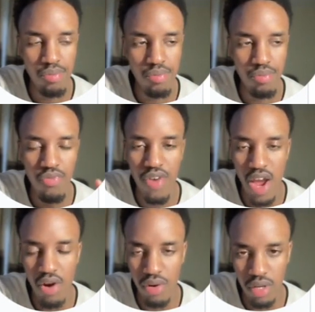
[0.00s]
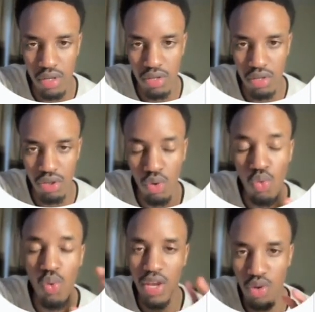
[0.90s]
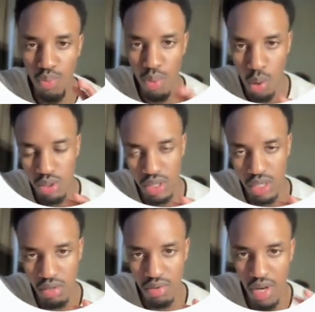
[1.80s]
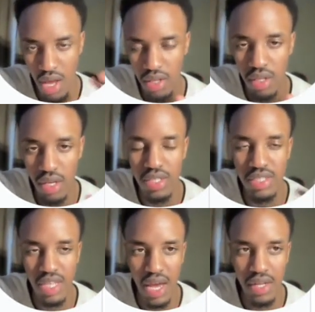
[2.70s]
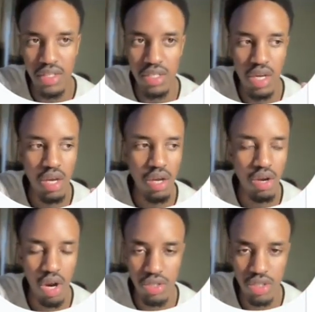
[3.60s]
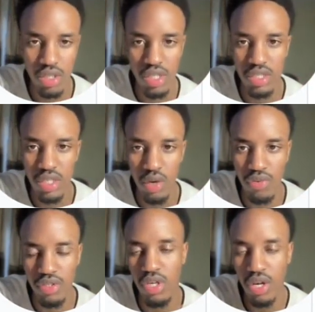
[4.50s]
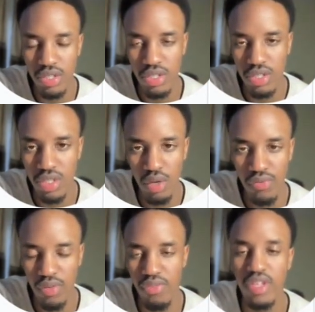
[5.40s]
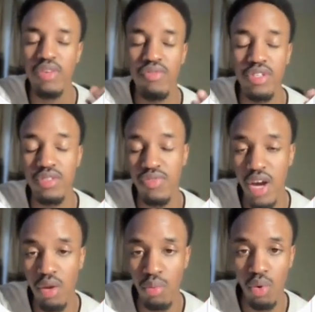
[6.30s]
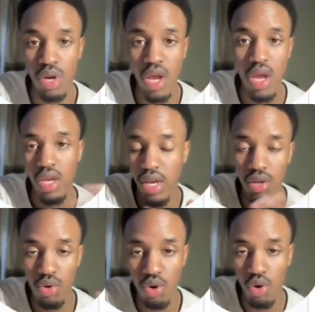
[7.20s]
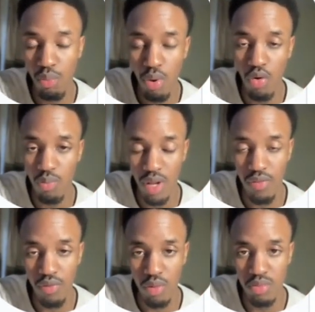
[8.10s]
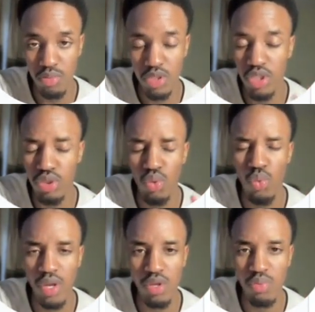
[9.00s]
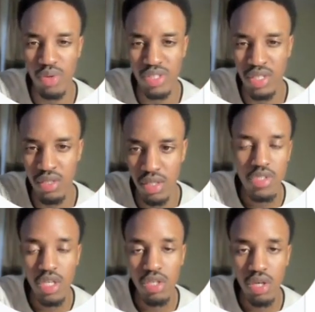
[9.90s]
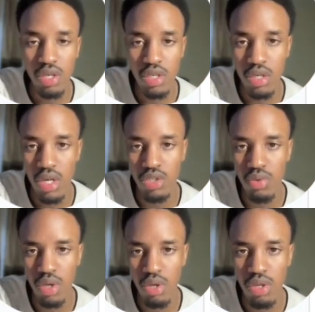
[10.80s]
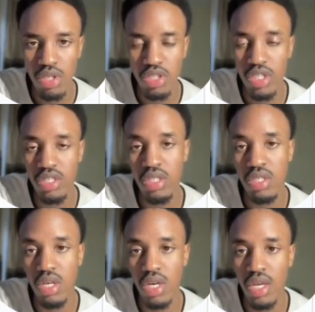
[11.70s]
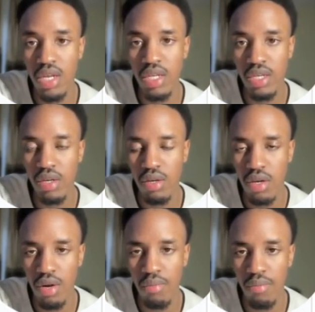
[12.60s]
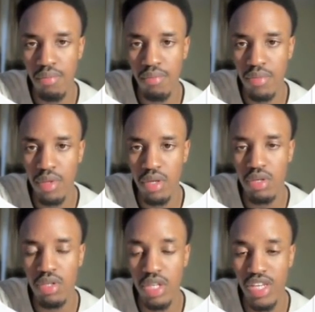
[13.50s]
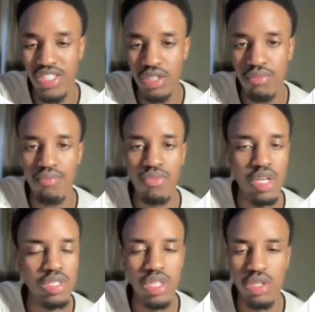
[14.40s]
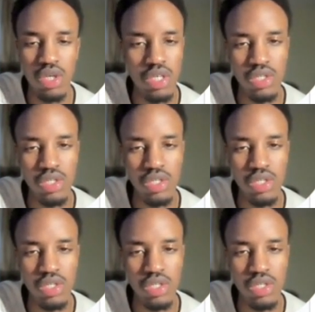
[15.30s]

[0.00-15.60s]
vary the way you post it, not the exact content itself, because the content itself, if it's viable, it can go on both platforms, but just the way you present things. TikTok as well, because she's in the healing niche. TikTok is